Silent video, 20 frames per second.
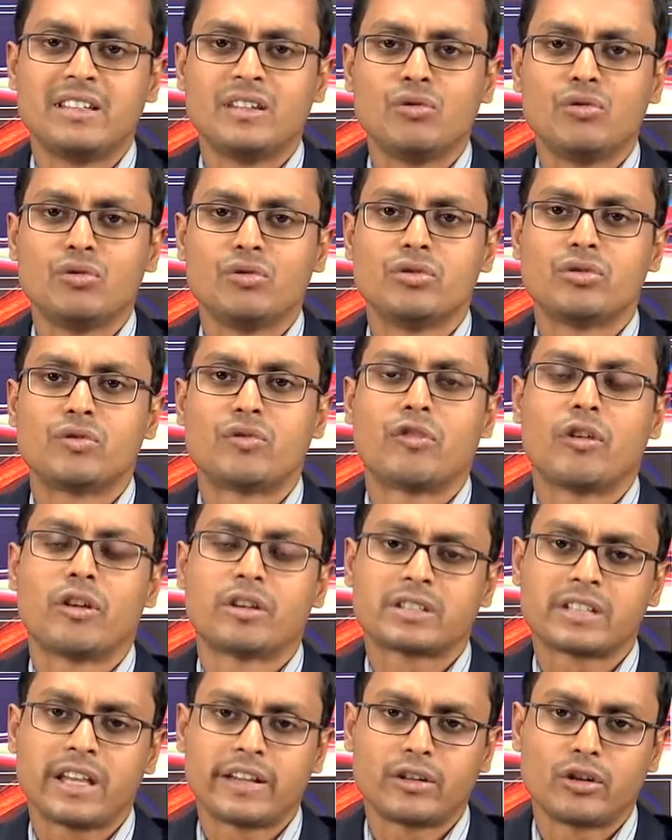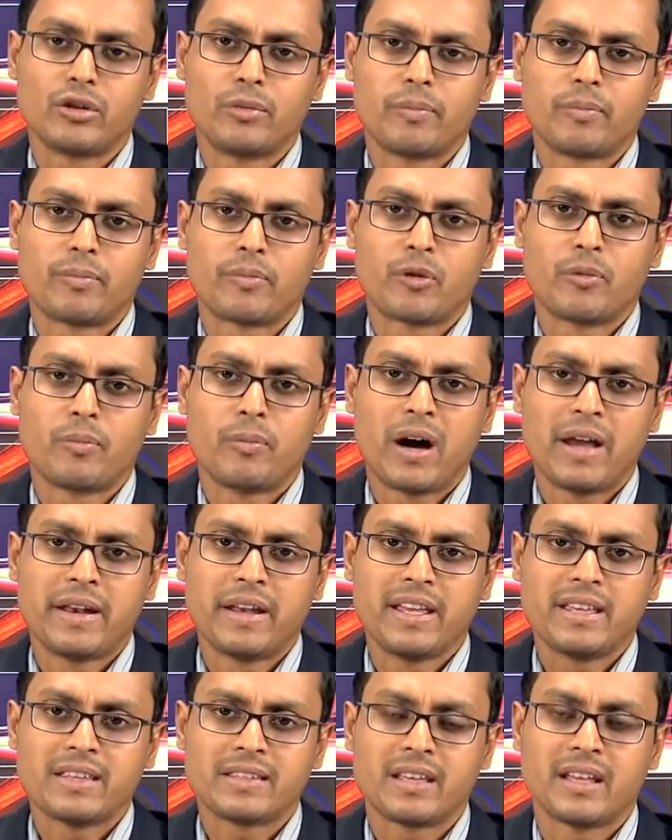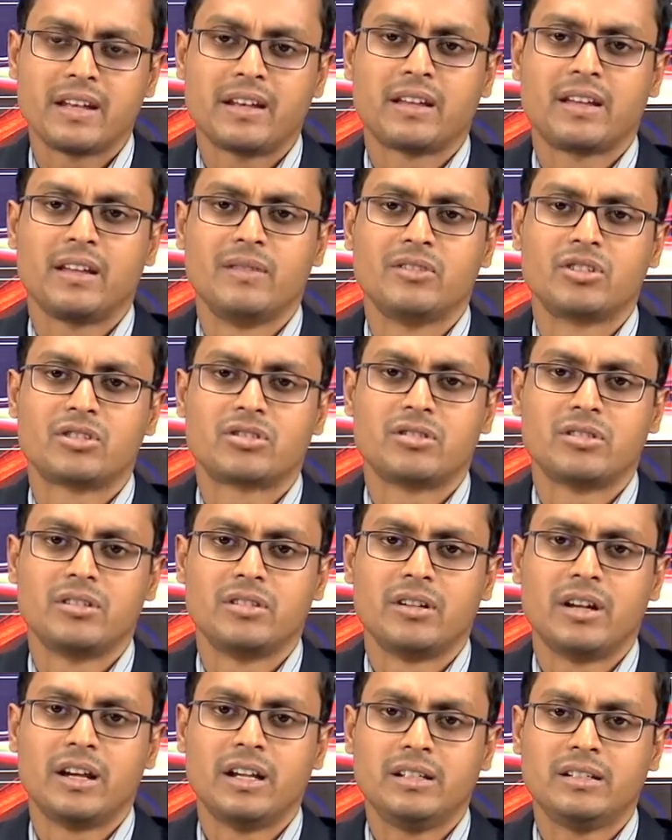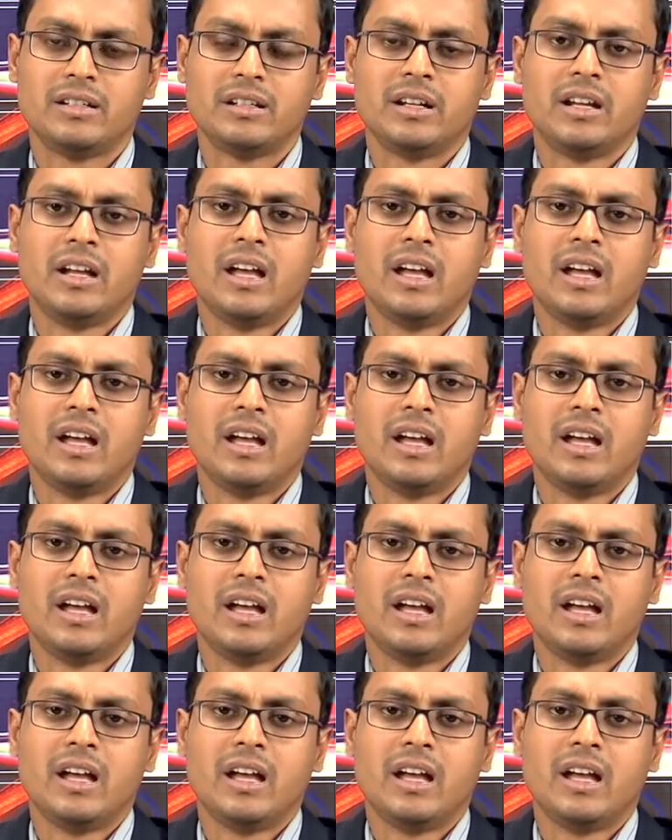used for cyclopropanation chemistry, right.